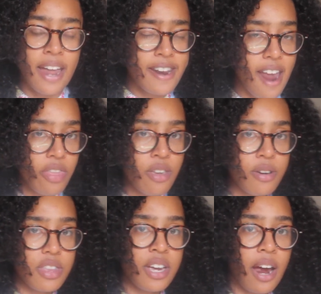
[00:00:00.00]

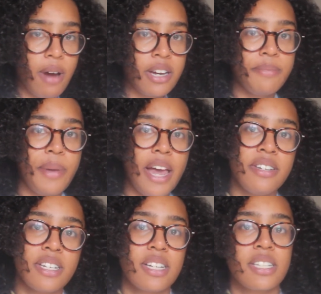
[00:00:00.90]
another thing I
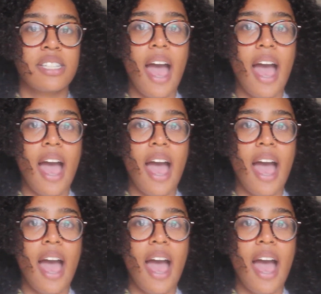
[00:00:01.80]
recommend is